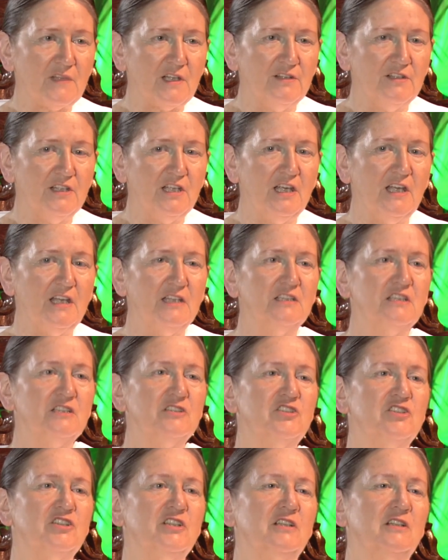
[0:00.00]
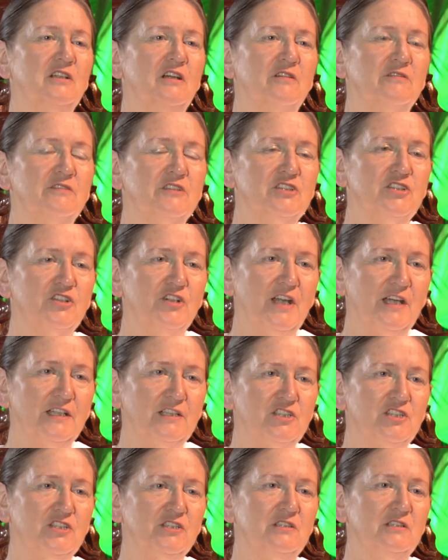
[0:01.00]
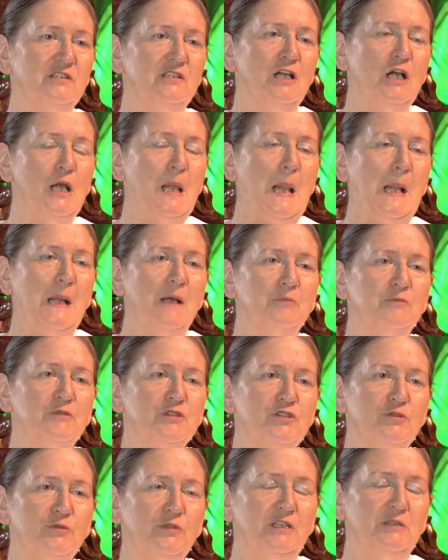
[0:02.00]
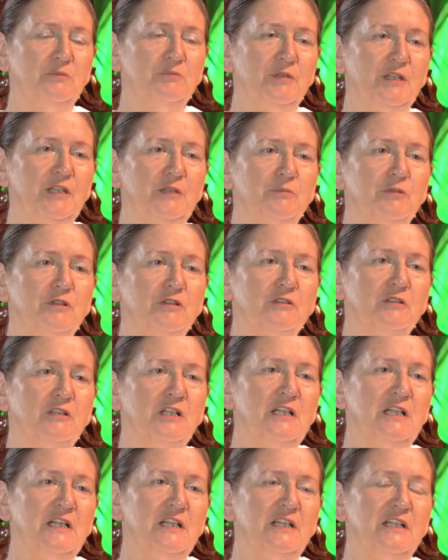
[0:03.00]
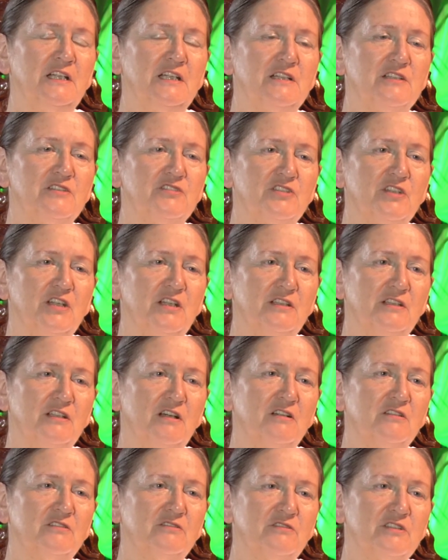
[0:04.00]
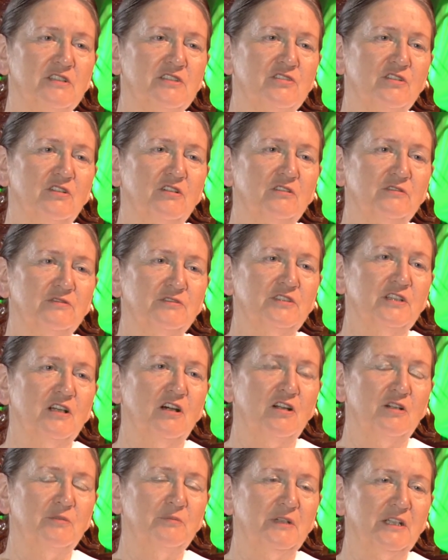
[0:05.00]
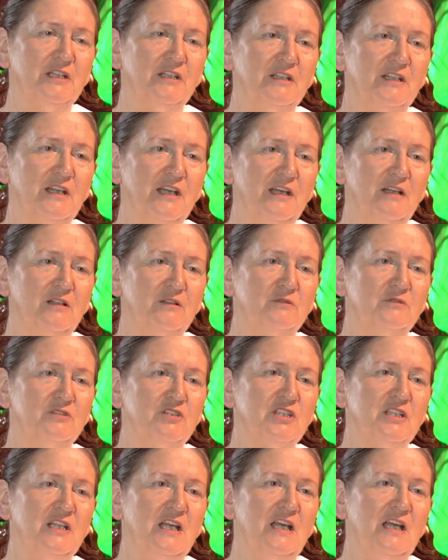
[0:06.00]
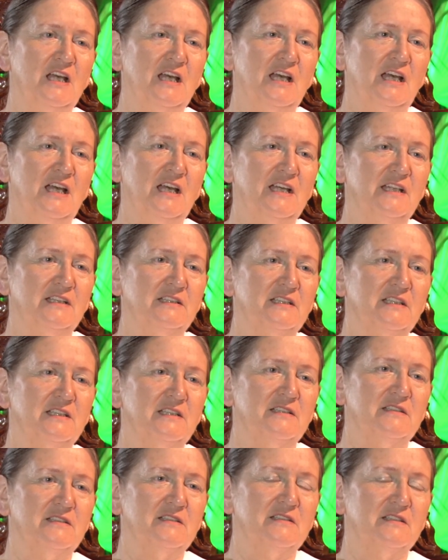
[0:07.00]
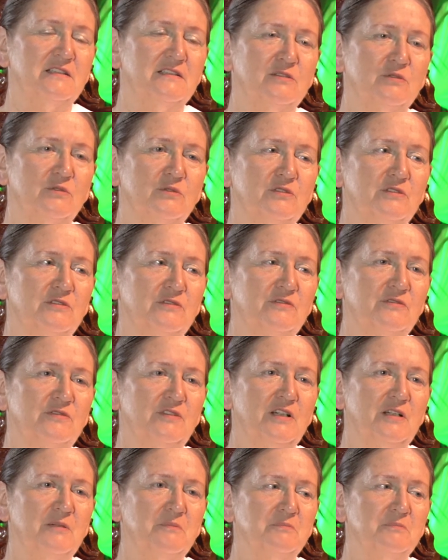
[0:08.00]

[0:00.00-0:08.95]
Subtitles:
the energy of attraction between people is an unresolved karmic account, and it's a sort of